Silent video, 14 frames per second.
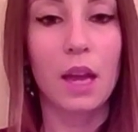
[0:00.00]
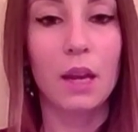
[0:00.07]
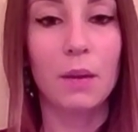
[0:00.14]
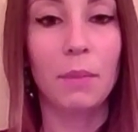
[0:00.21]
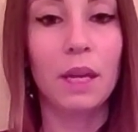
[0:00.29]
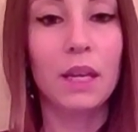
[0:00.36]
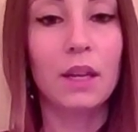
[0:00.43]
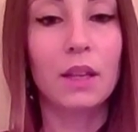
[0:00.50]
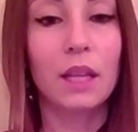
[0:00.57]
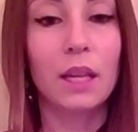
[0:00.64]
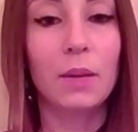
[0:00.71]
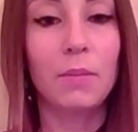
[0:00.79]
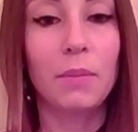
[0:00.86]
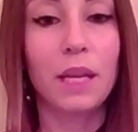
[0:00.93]
and make a
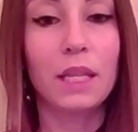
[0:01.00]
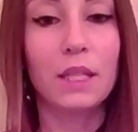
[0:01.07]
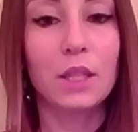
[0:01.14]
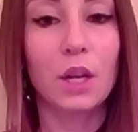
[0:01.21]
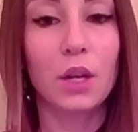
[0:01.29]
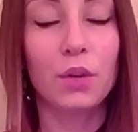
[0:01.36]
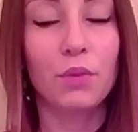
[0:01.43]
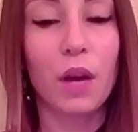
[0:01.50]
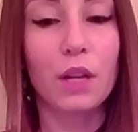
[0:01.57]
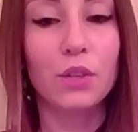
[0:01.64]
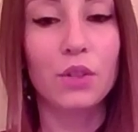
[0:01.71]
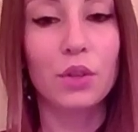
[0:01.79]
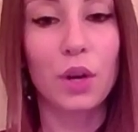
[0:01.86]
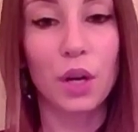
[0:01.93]
claim based on a
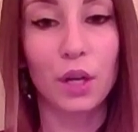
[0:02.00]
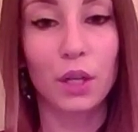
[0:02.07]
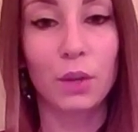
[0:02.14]
rational